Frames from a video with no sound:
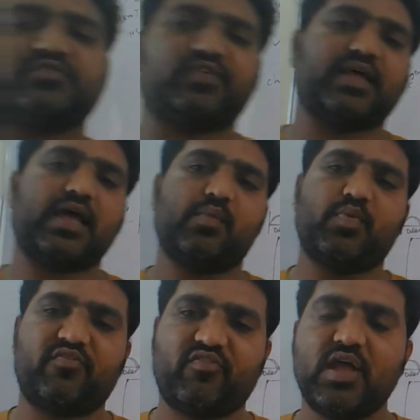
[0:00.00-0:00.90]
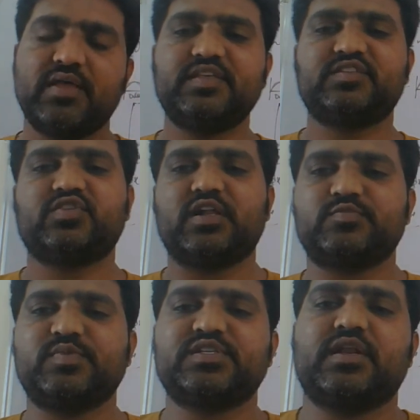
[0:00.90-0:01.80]
with the help of this
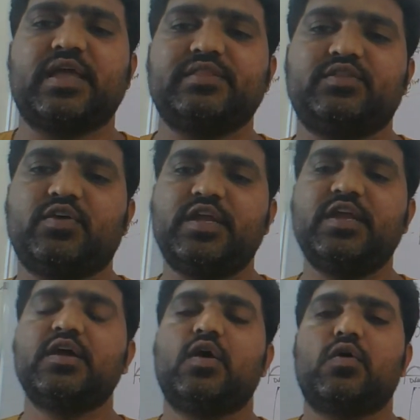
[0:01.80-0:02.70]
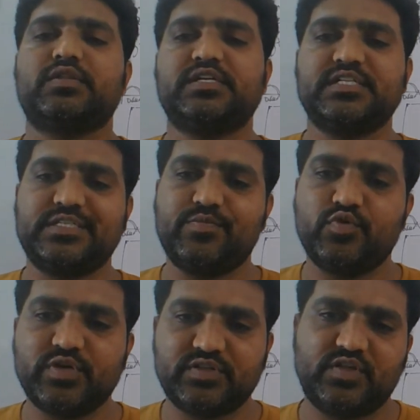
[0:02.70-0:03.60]
transmission line theory or the
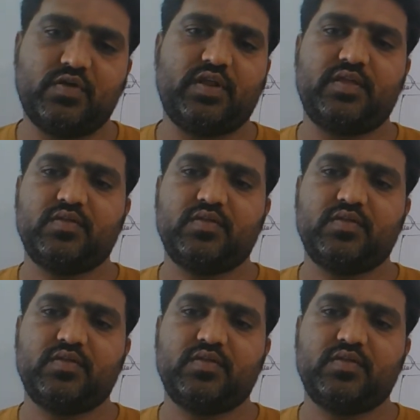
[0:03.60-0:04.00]
distributed theory.